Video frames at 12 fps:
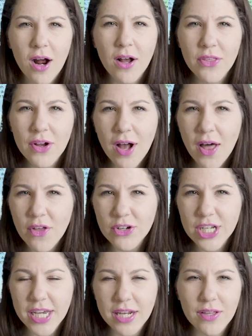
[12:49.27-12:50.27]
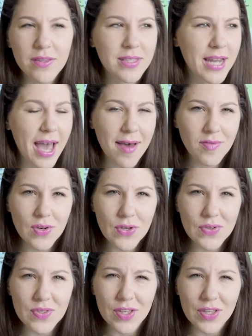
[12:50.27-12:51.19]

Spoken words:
Are there other channels and avenues